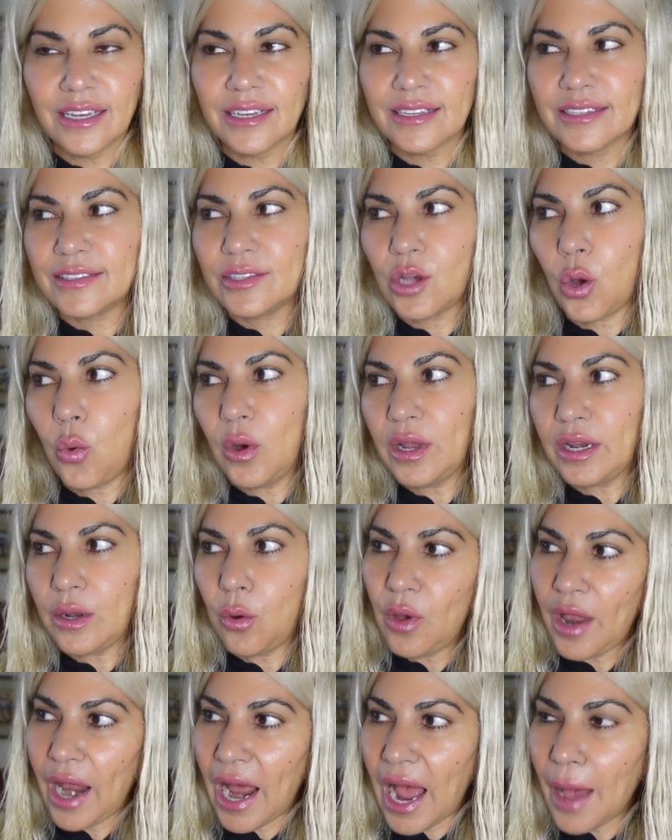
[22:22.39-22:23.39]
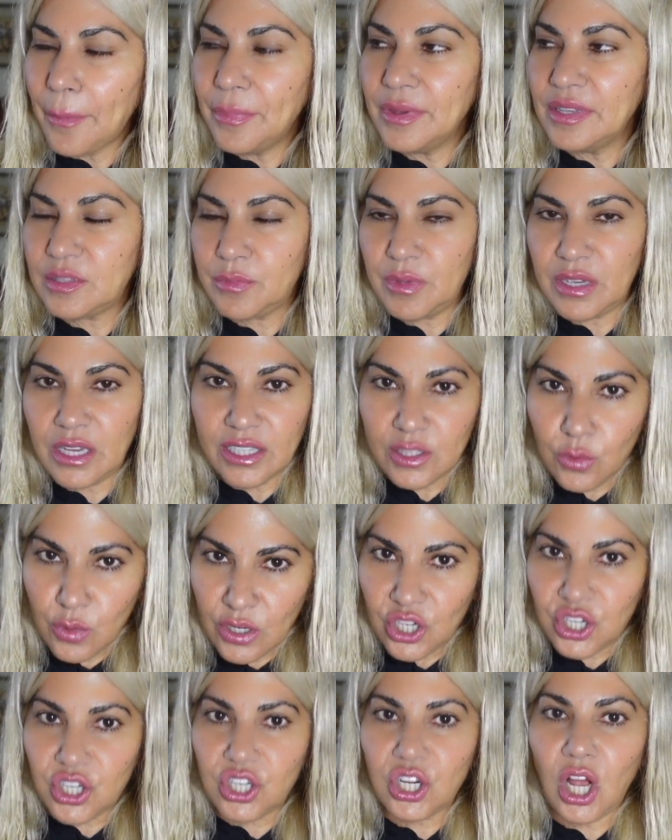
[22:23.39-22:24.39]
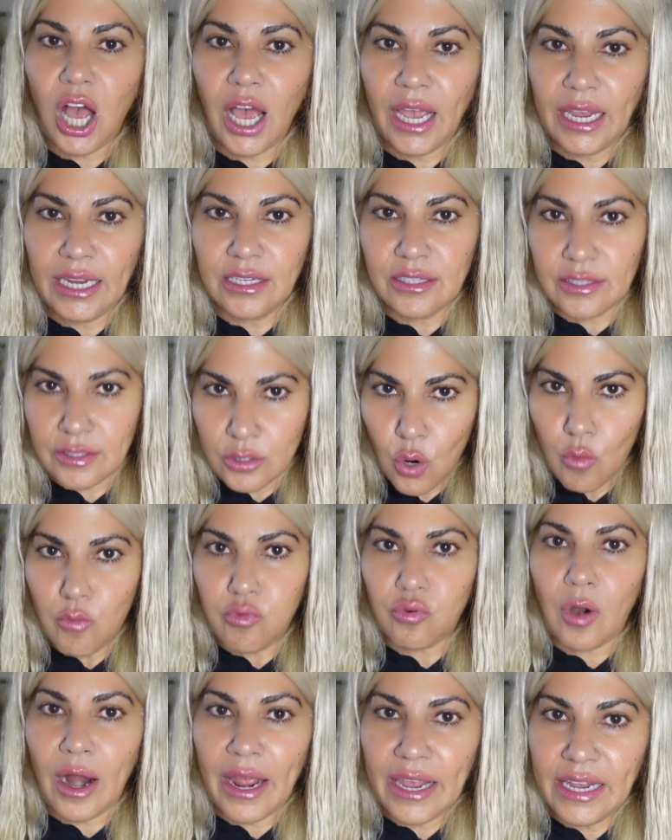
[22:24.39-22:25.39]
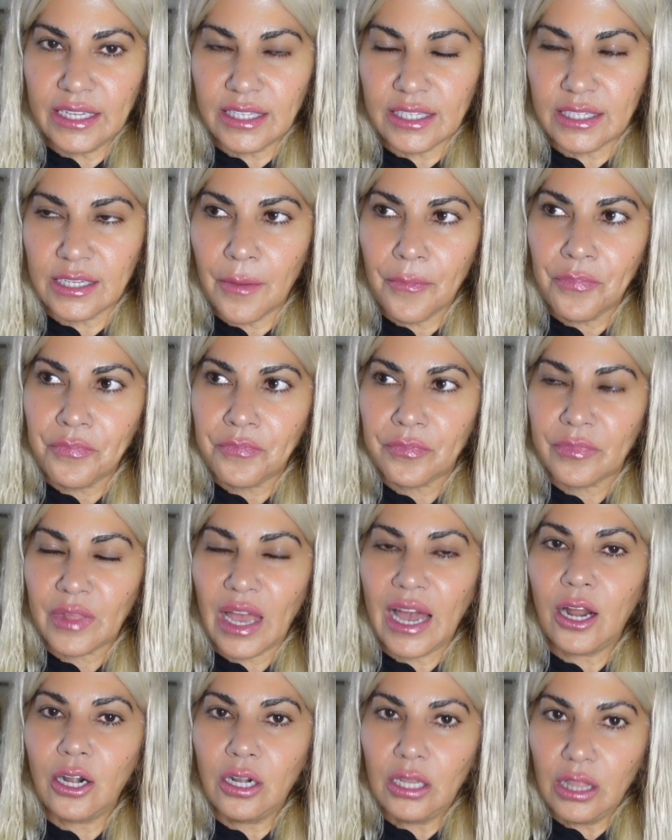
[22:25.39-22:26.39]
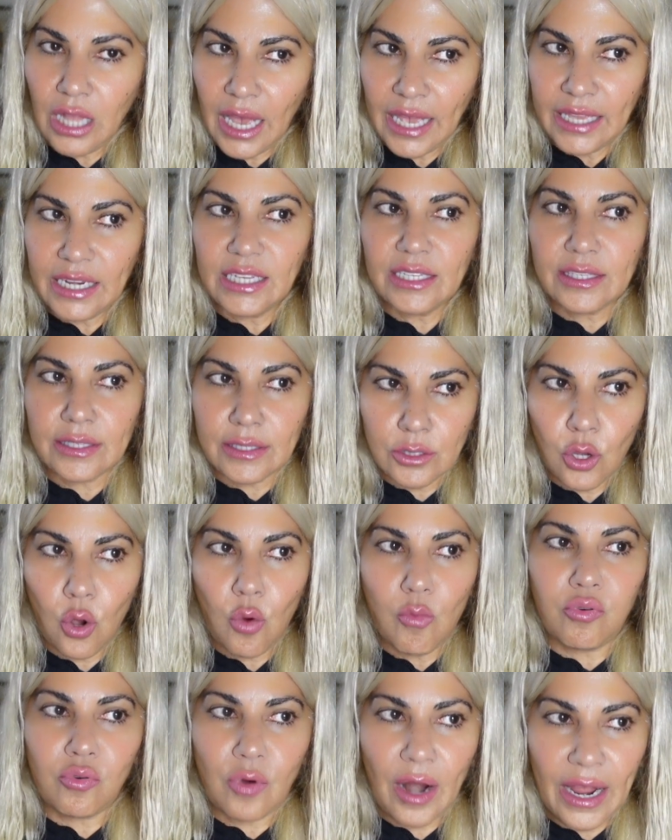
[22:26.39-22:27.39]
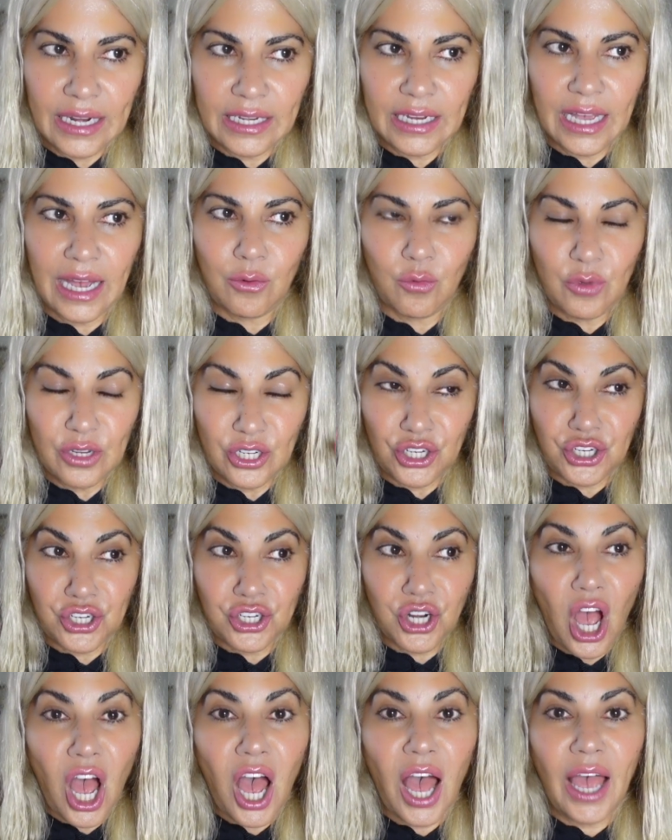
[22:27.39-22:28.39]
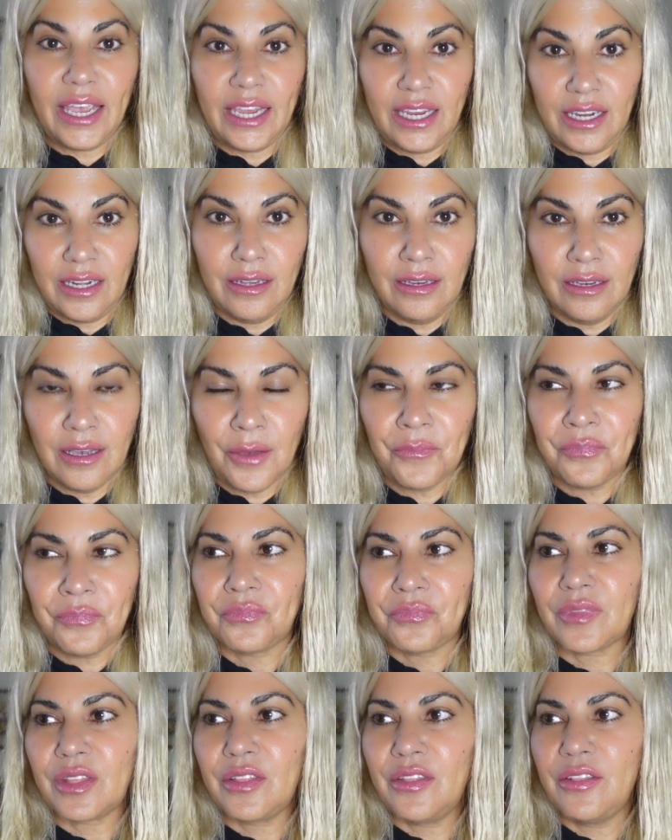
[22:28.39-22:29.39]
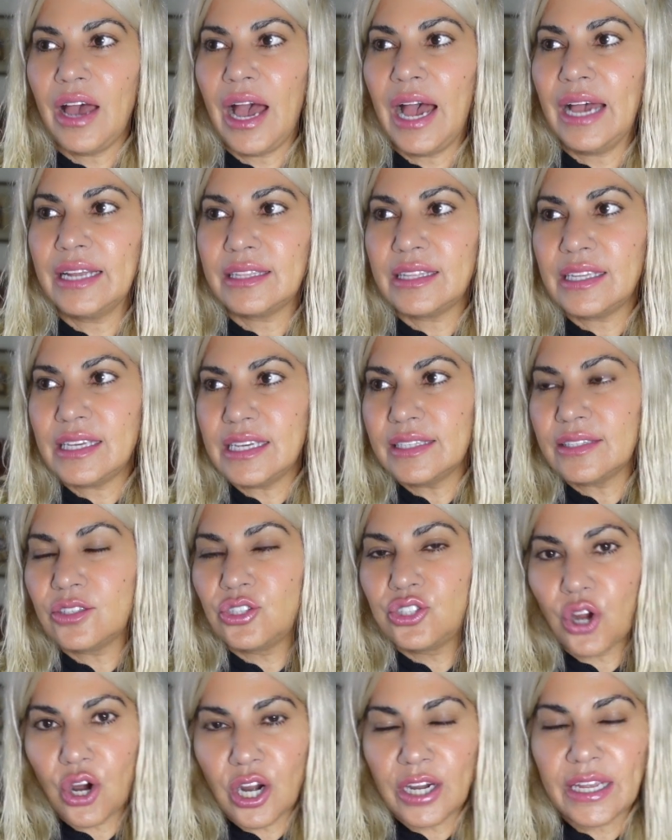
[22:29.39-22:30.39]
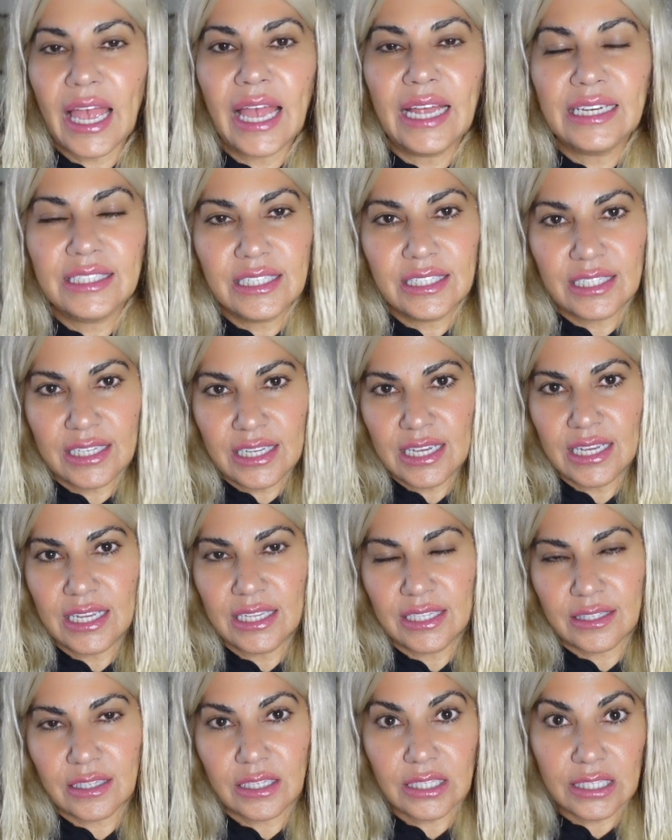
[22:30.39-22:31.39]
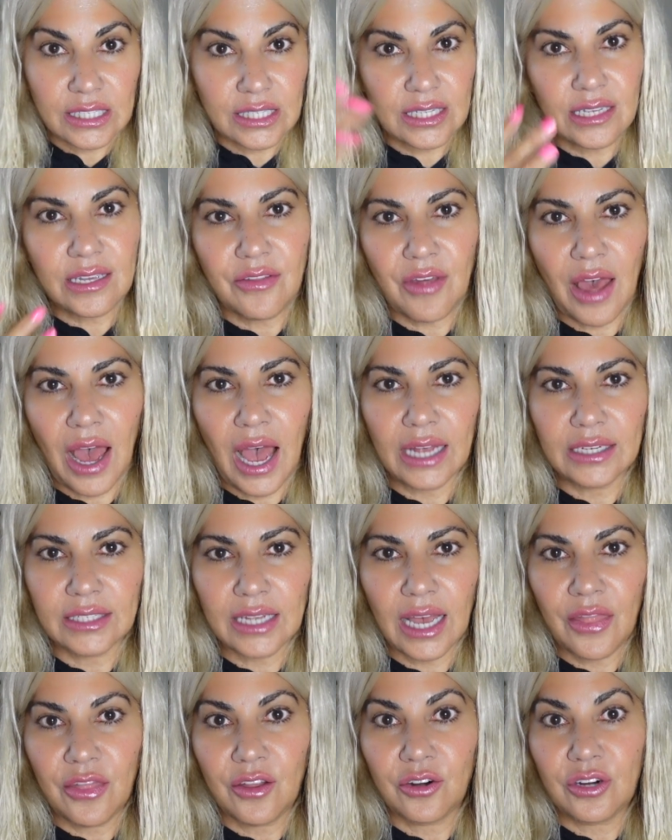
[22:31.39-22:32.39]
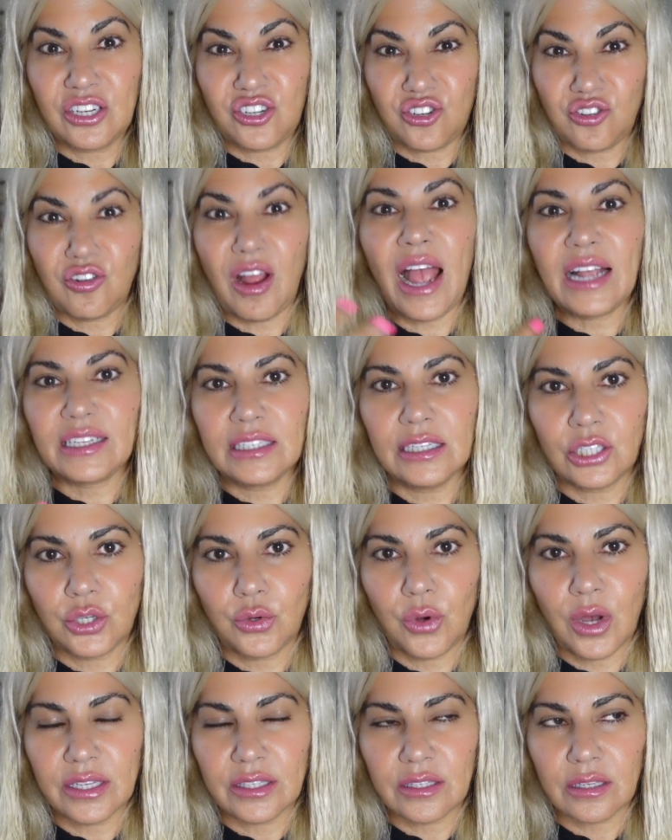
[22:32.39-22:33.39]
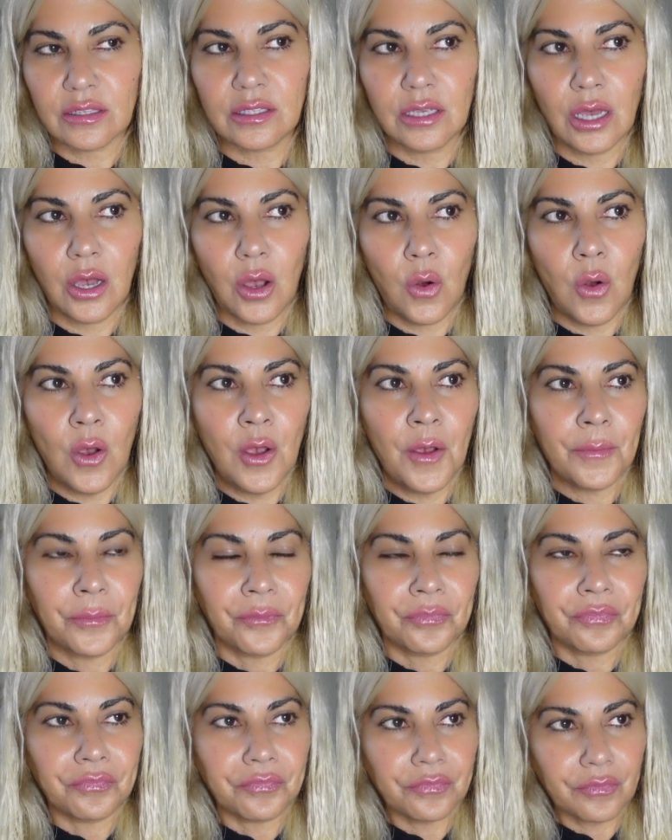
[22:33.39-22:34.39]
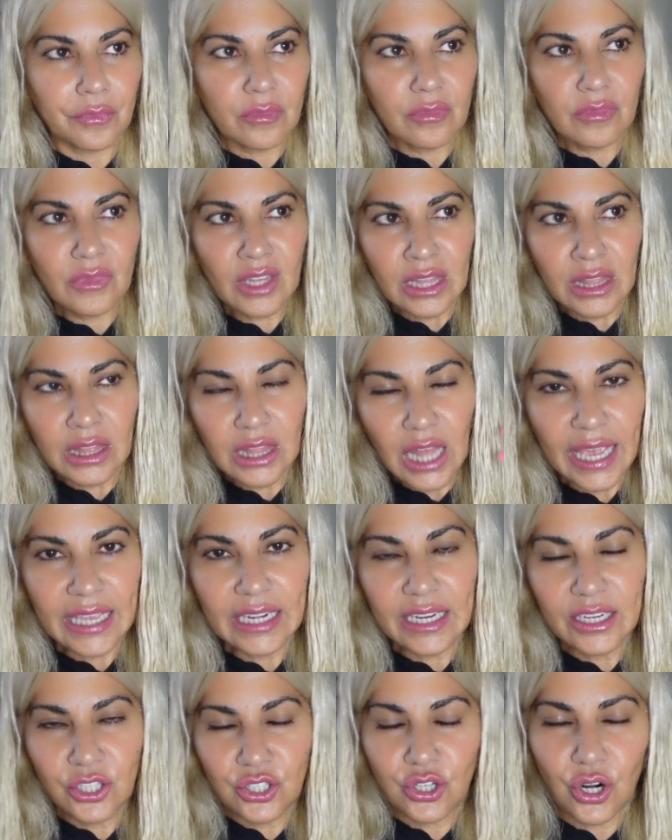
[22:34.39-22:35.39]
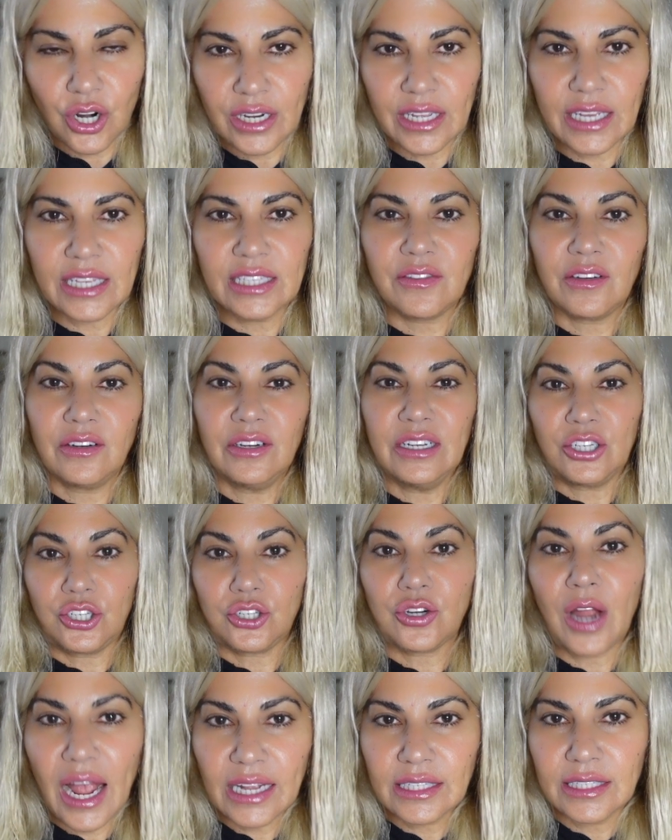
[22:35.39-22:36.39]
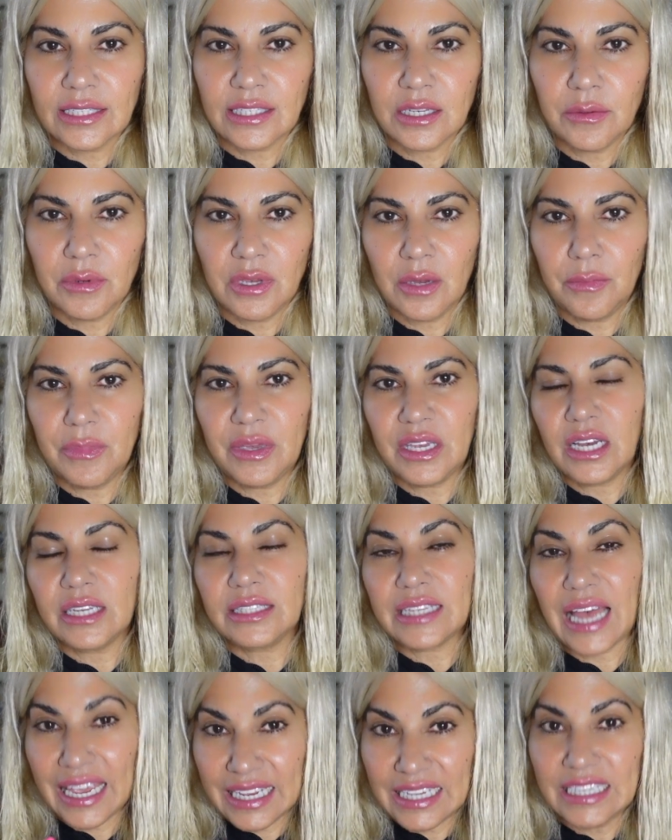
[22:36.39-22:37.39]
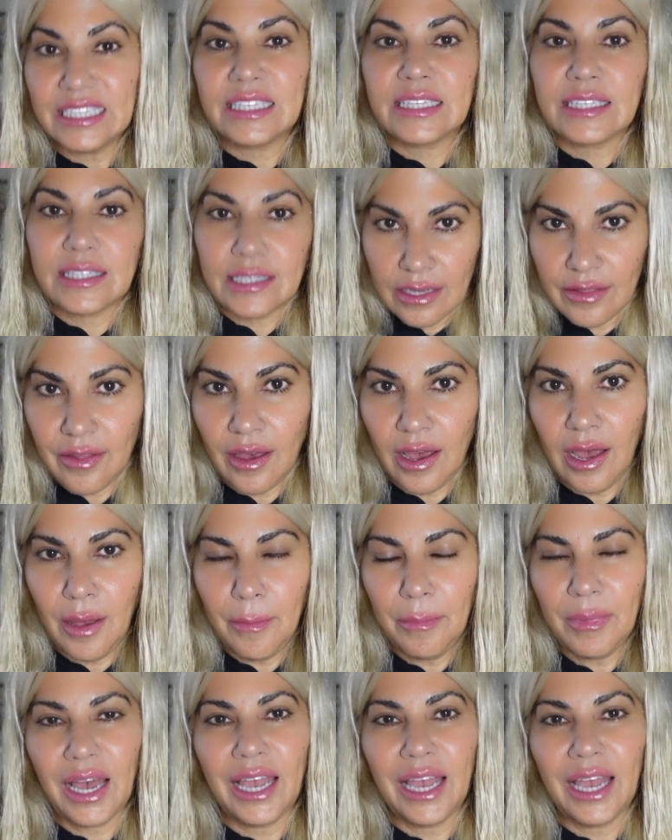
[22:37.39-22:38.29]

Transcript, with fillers: So what what happens because we shine so bright, our light is so bright and we shine that these dark entities see that and they're attracted to us. So light and dark is very attractive to me because I can see them.